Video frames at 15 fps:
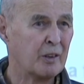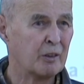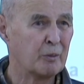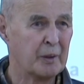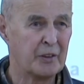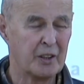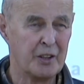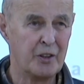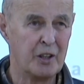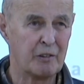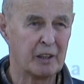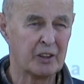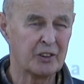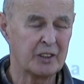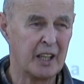within your
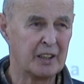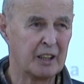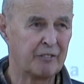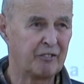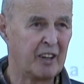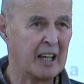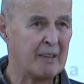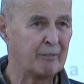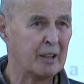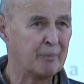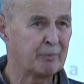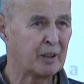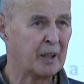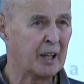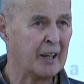extended family,
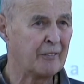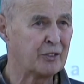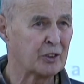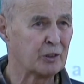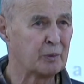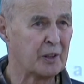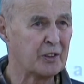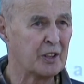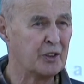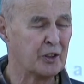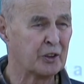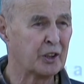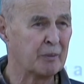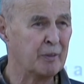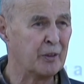perhaps, or within your
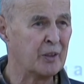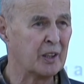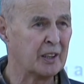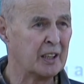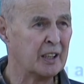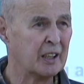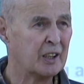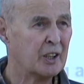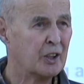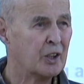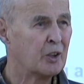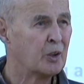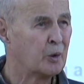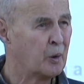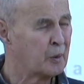community who